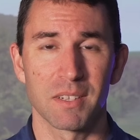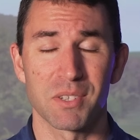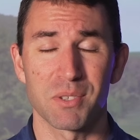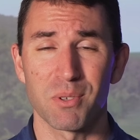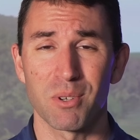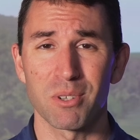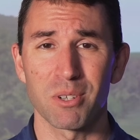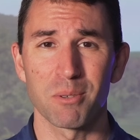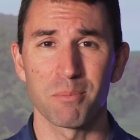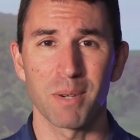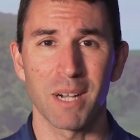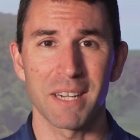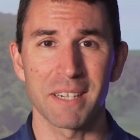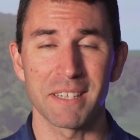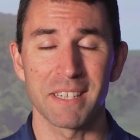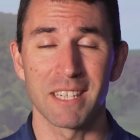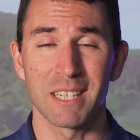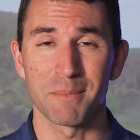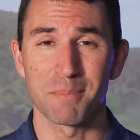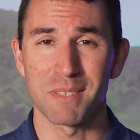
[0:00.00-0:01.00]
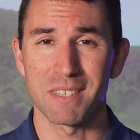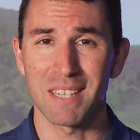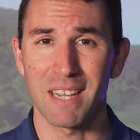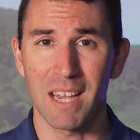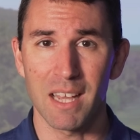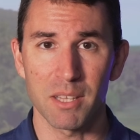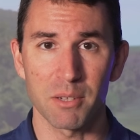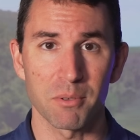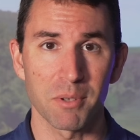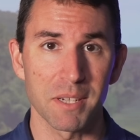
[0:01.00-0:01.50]
stronger body helps
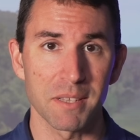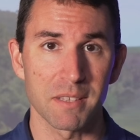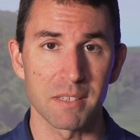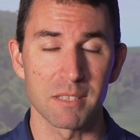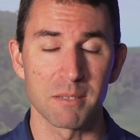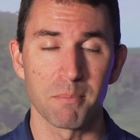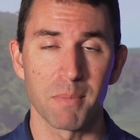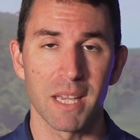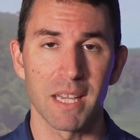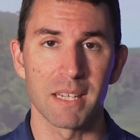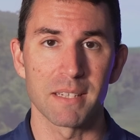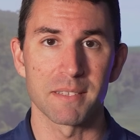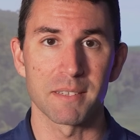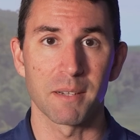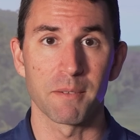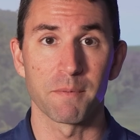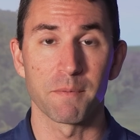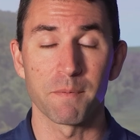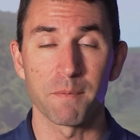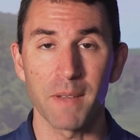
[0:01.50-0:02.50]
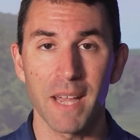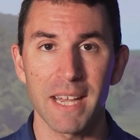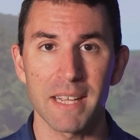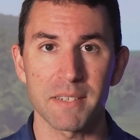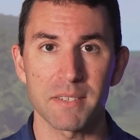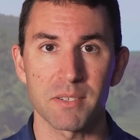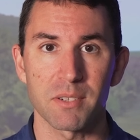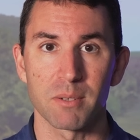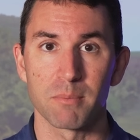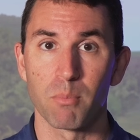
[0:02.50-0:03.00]
tolerate the demands of
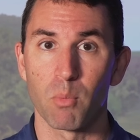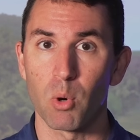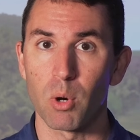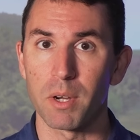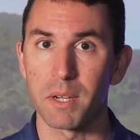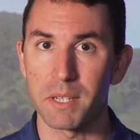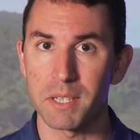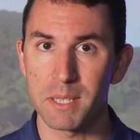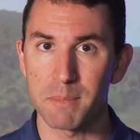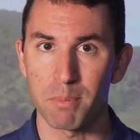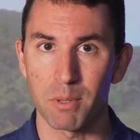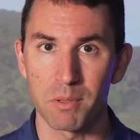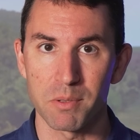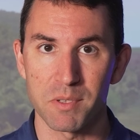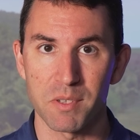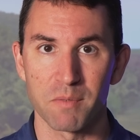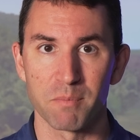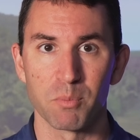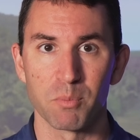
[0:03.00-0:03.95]
faster, more explosive